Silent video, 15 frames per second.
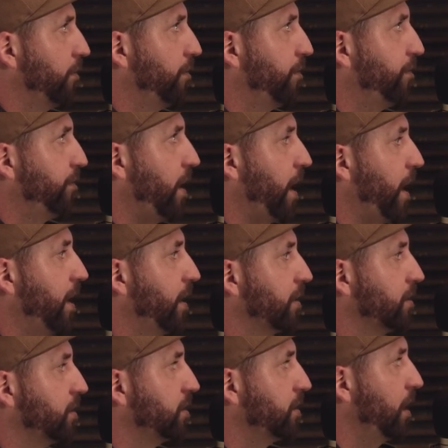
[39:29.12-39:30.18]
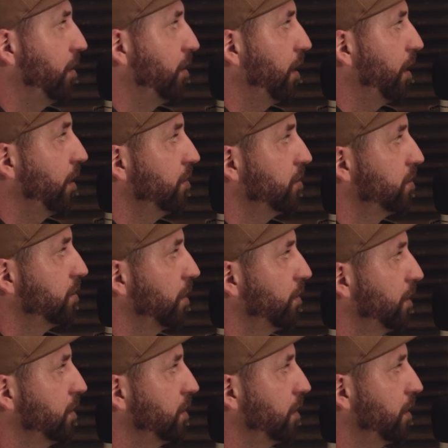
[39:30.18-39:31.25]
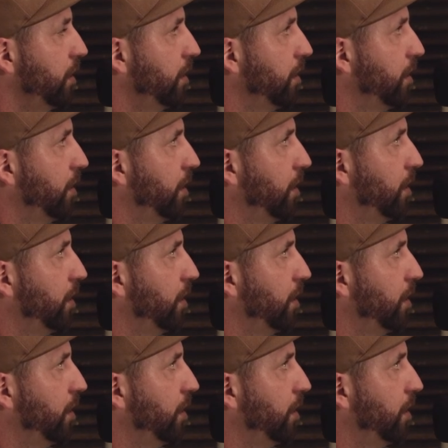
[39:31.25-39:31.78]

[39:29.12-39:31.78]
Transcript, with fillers: find and see things so easily.